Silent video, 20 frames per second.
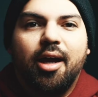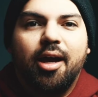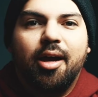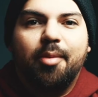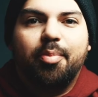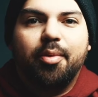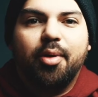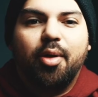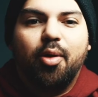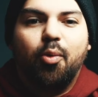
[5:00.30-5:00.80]

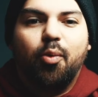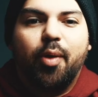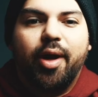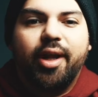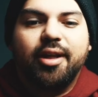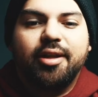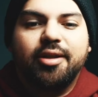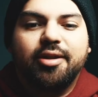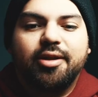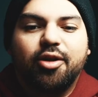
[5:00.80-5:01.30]
up
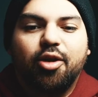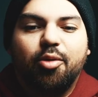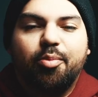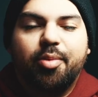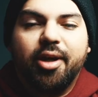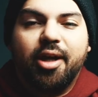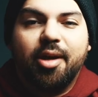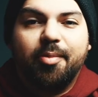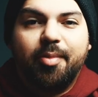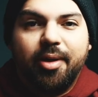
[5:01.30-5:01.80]
waiting to go
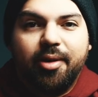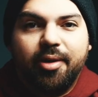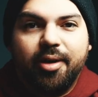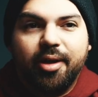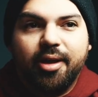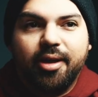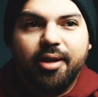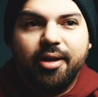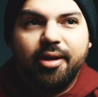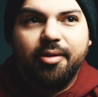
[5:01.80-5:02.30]
pick up
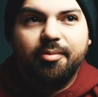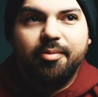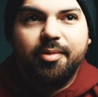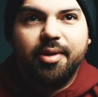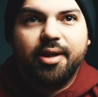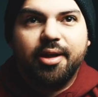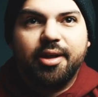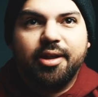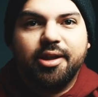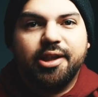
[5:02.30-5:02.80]
Erica
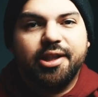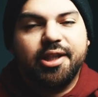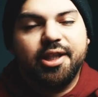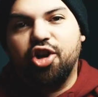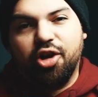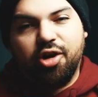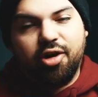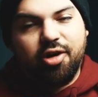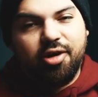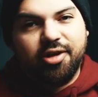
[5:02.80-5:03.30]
because
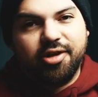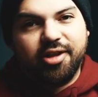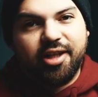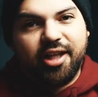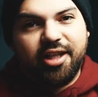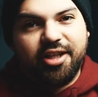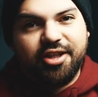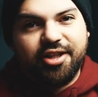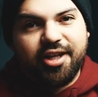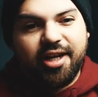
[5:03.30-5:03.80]
her car is
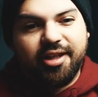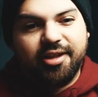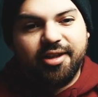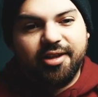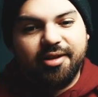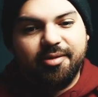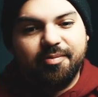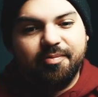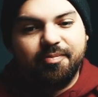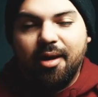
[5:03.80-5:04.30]
kind of
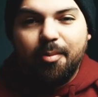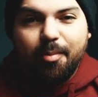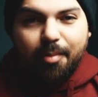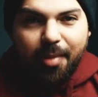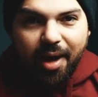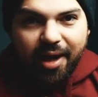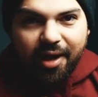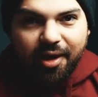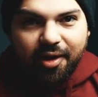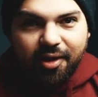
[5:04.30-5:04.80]
jacked up.
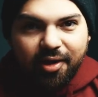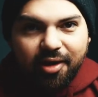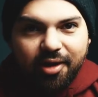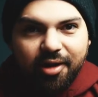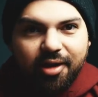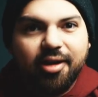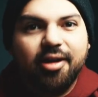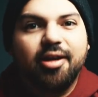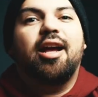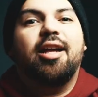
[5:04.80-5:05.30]
My
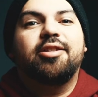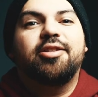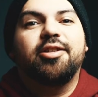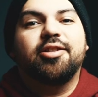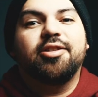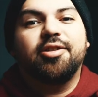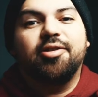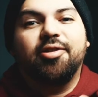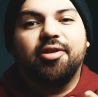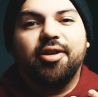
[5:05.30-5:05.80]
car, I
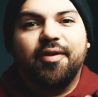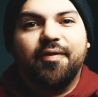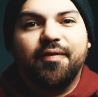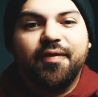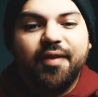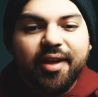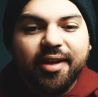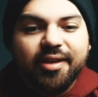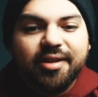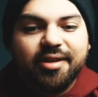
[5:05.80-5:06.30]
took to go get
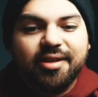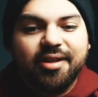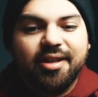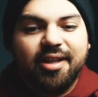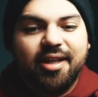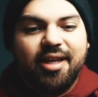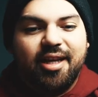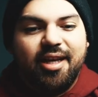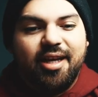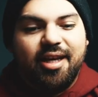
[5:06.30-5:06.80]
fixed
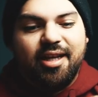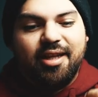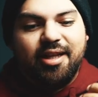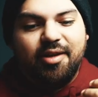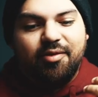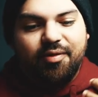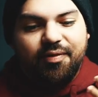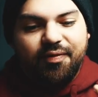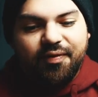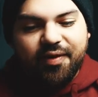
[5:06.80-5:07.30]
and
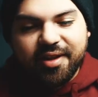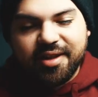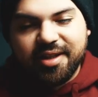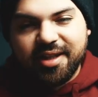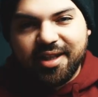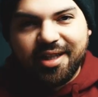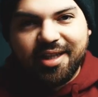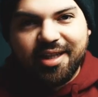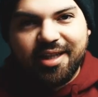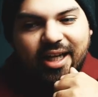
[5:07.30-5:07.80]
they were
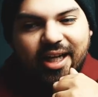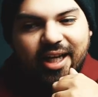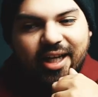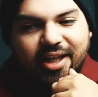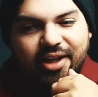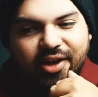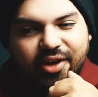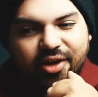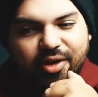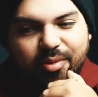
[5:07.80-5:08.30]
fixing it.
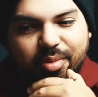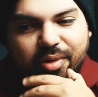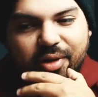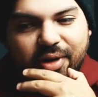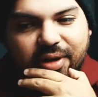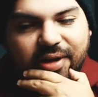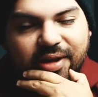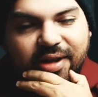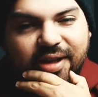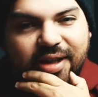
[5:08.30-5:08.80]
Another
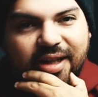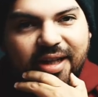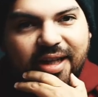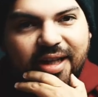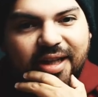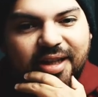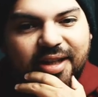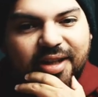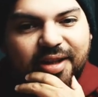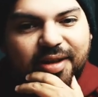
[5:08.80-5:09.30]
part
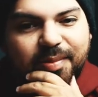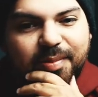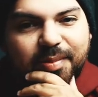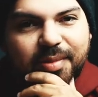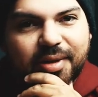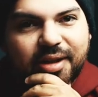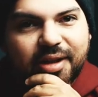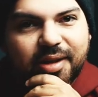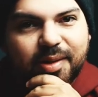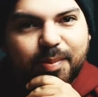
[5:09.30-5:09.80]
ended up
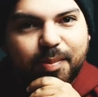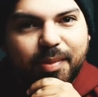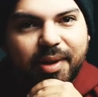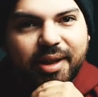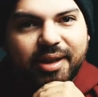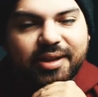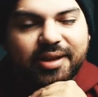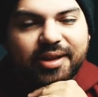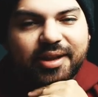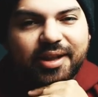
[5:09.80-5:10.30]
being
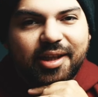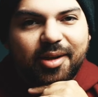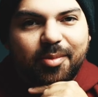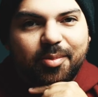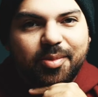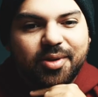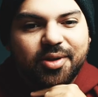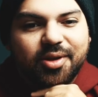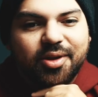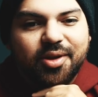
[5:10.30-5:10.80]
messed
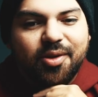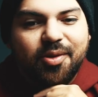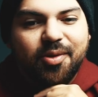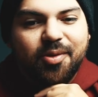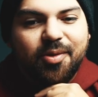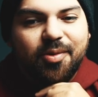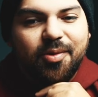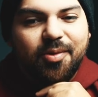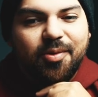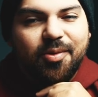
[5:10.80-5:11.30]
up,
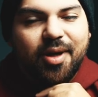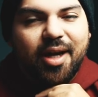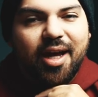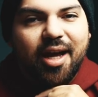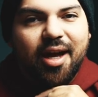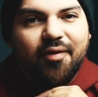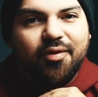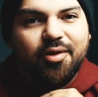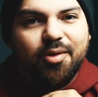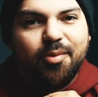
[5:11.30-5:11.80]
so
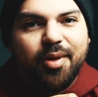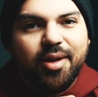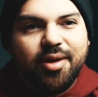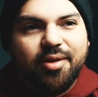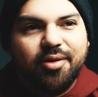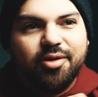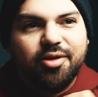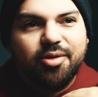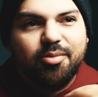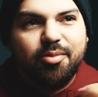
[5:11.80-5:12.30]
I have to wait
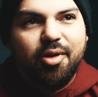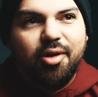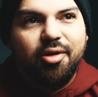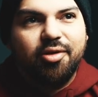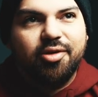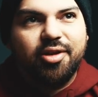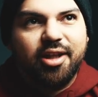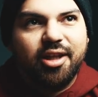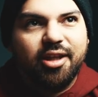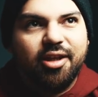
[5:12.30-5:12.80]
till
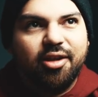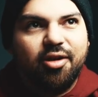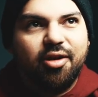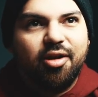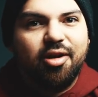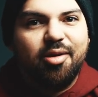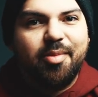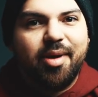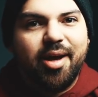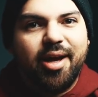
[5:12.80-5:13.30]
tomorrow to get the
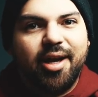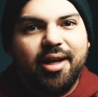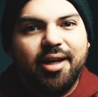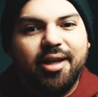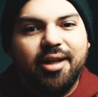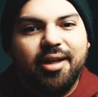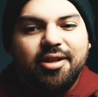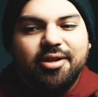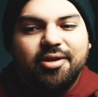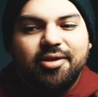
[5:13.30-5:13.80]
car back.
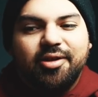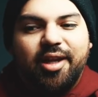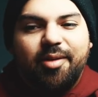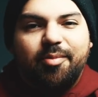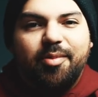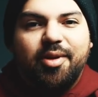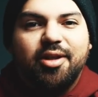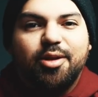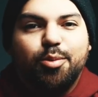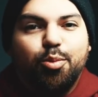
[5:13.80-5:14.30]
So
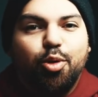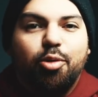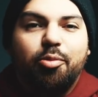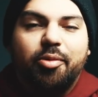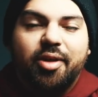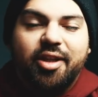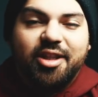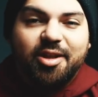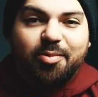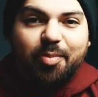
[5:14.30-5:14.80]
that means more
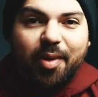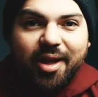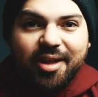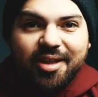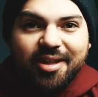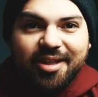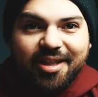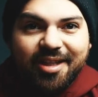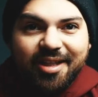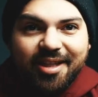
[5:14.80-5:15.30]
money
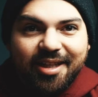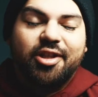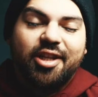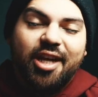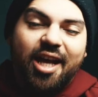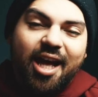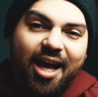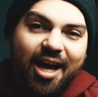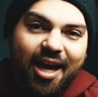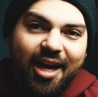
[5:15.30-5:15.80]
spent,
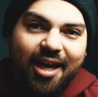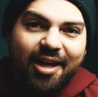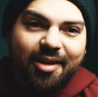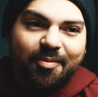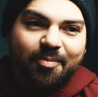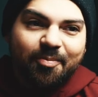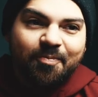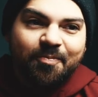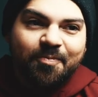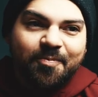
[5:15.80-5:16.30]

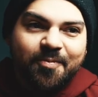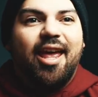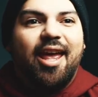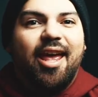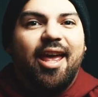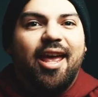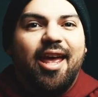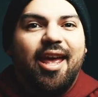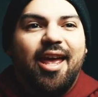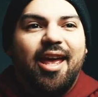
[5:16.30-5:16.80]
time,
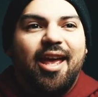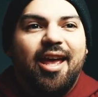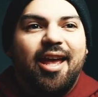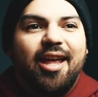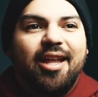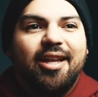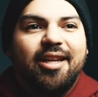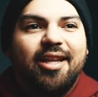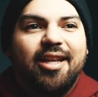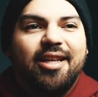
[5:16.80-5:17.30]

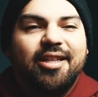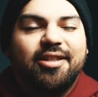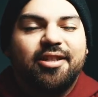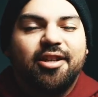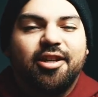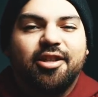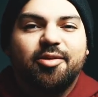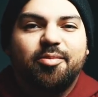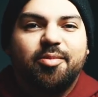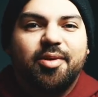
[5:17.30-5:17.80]
and it
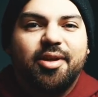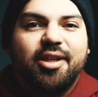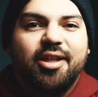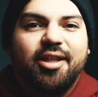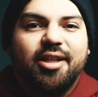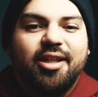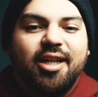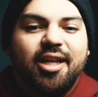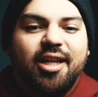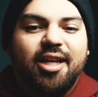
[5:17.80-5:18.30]
sucks
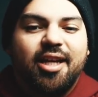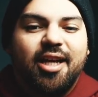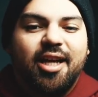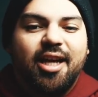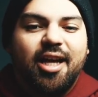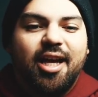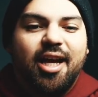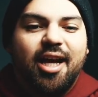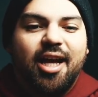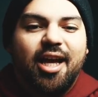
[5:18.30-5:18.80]
being
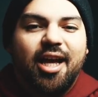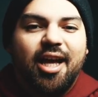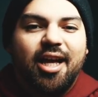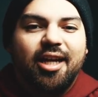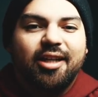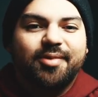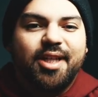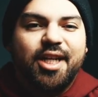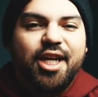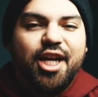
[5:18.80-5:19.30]

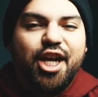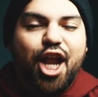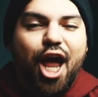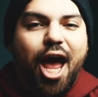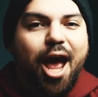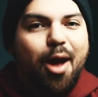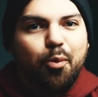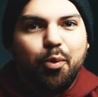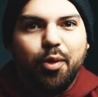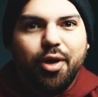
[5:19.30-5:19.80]

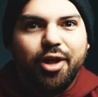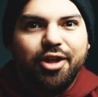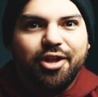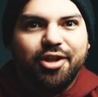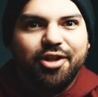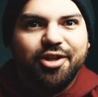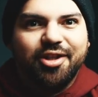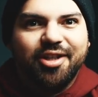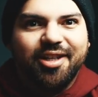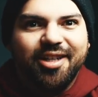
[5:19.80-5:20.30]
not
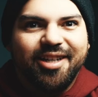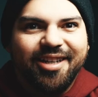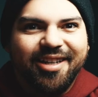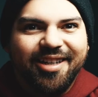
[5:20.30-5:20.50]
rich.